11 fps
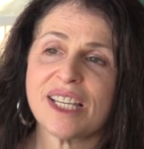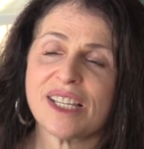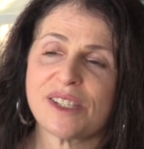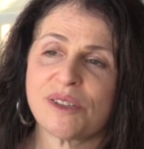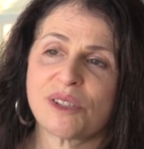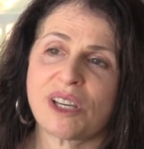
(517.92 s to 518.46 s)

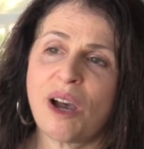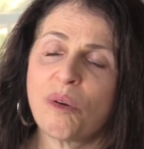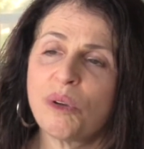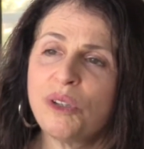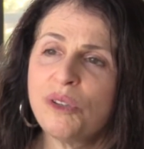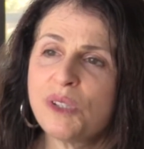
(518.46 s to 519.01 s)
So Scott,
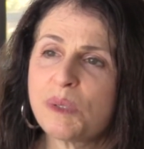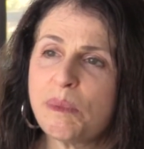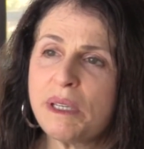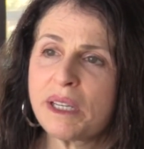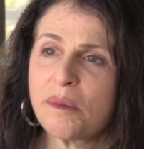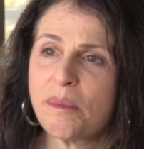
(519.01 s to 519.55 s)
when you
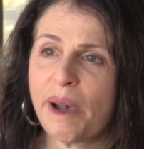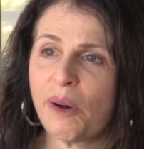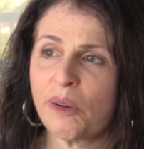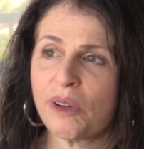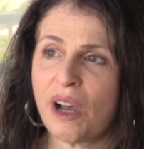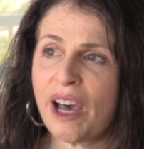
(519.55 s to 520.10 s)
speak
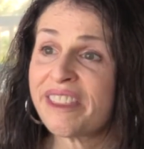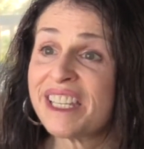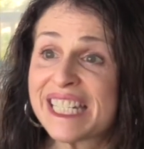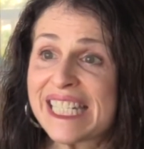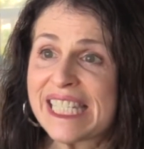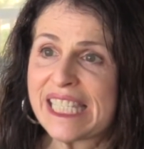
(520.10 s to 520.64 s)
about
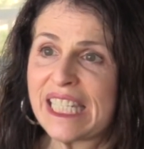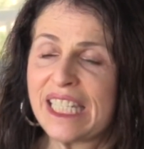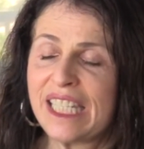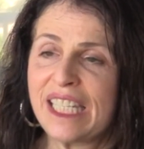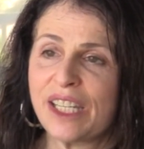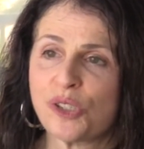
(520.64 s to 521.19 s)

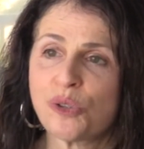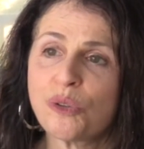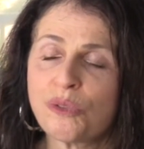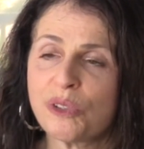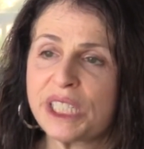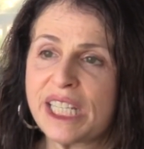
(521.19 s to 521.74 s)
authenticity and
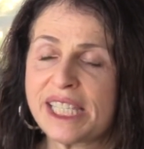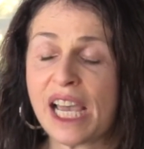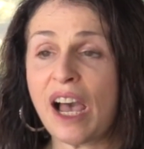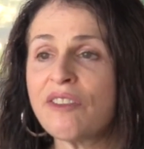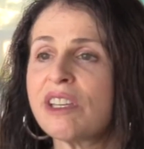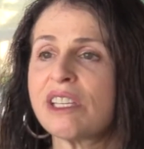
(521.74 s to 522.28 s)
truthfulness,
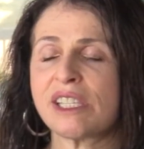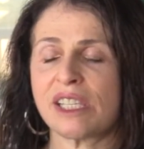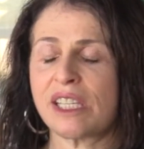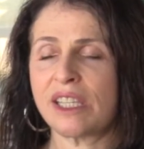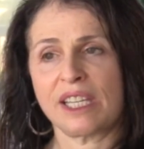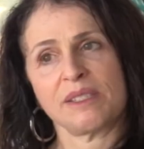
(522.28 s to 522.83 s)

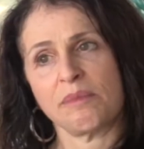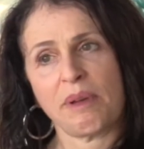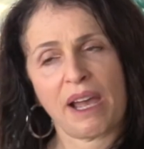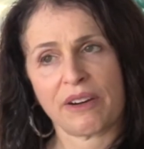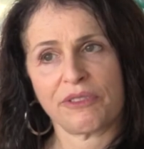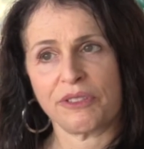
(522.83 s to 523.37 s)
obviously that's
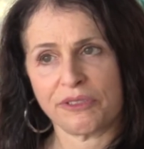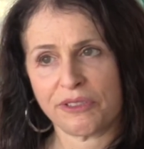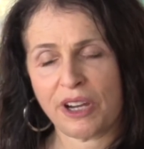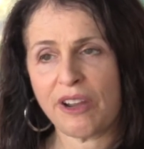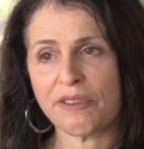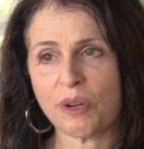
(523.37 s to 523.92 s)
impactful for
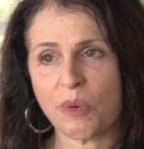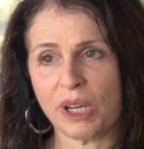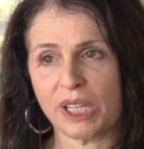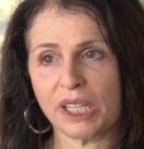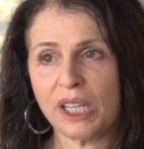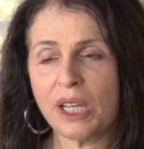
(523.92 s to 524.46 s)
everyone.